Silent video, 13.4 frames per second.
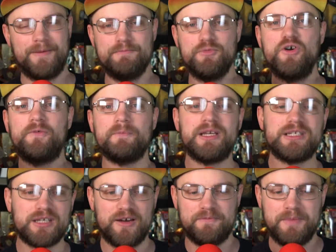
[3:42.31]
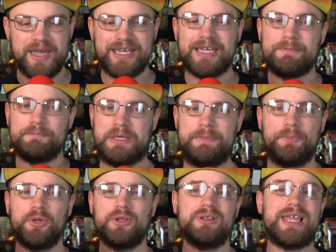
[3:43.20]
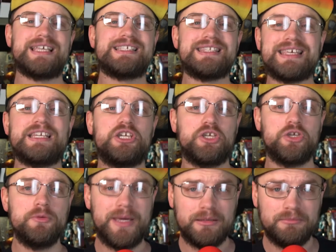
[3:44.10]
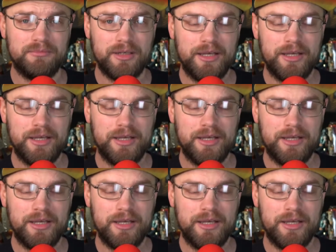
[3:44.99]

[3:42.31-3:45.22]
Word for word: a, a movement of making people less than human.